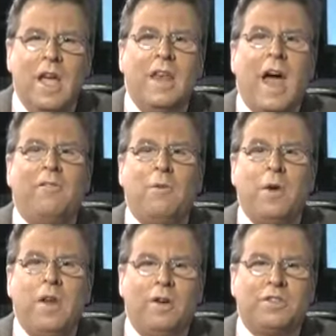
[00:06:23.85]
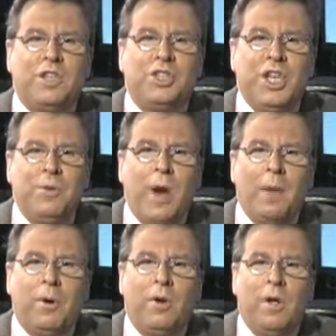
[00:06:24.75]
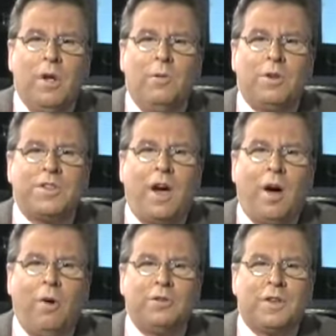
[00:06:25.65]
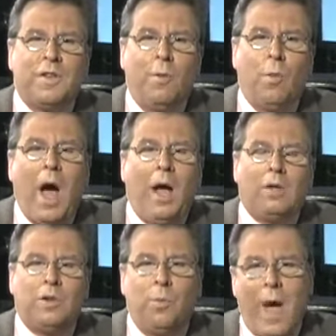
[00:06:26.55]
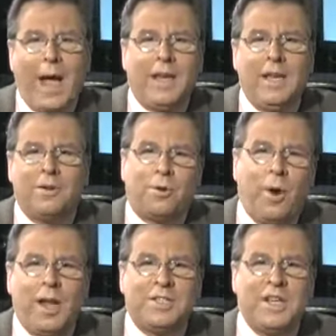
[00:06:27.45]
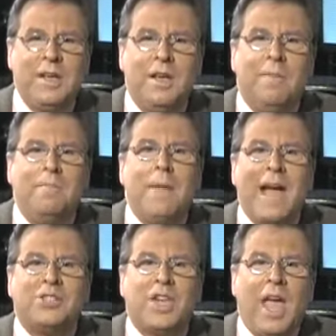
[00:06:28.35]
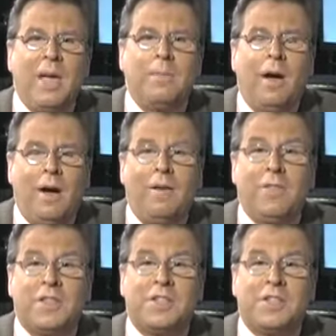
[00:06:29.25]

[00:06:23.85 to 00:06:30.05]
Now, everyone knows that Gene Rayburn was the host of the wild and wacky and crazy match game of the